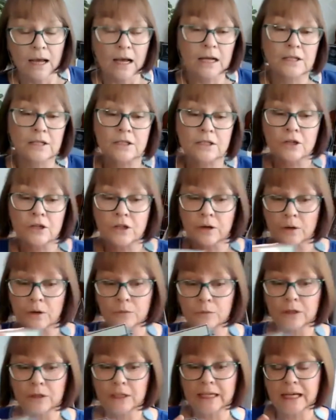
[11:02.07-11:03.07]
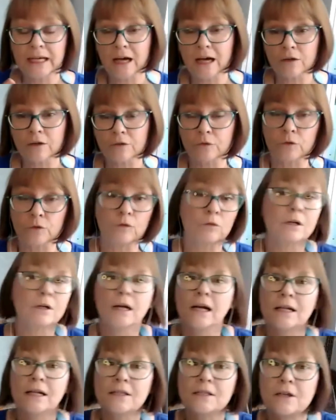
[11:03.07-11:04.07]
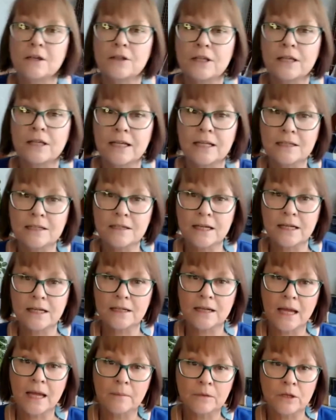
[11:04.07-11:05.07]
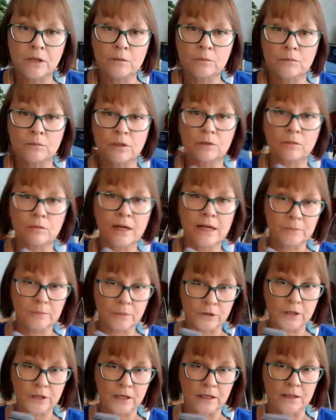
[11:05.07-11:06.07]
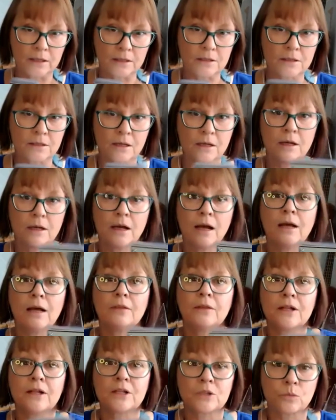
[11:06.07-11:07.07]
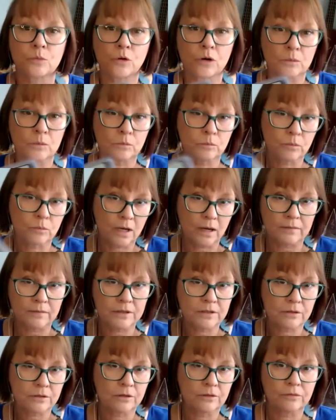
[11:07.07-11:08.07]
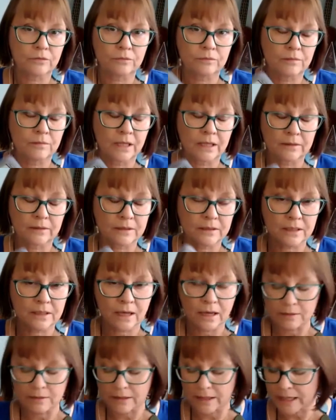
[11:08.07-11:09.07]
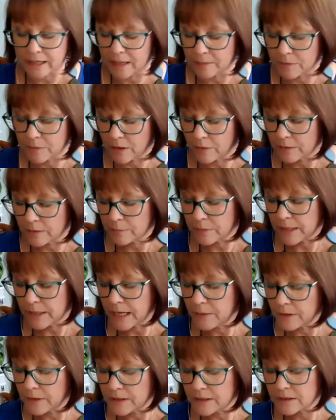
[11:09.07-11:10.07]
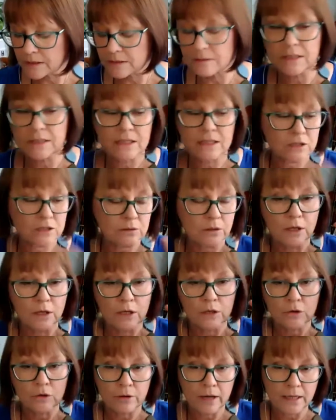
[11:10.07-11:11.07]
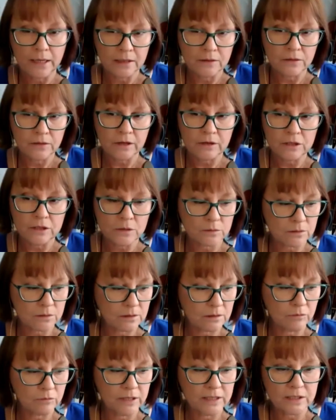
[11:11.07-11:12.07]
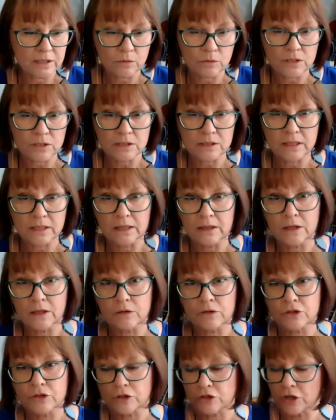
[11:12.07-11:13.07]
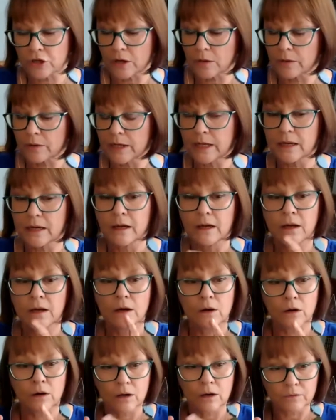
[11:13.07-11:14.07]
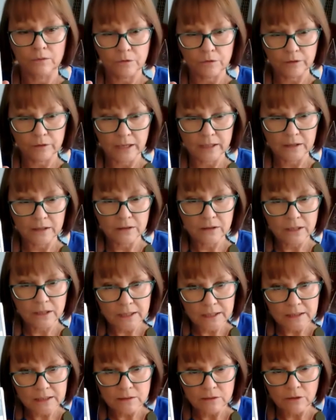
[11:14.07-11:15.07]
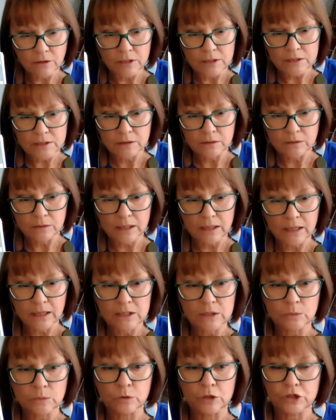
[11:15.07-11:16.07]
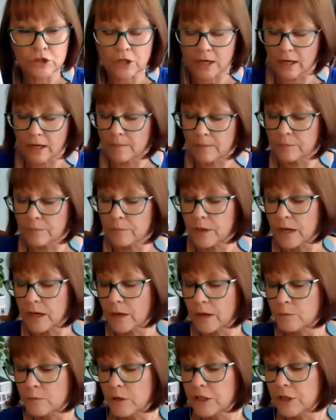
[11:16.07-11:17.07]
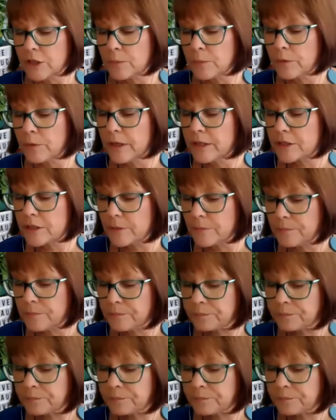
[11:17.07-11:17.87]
And so they were really colorful. And so the kids nicknamed them the rainbow cards. And that's what I've they kept going. But anyways, since creating those resources there that I was just showing, I've created these nice little cards, which when you print,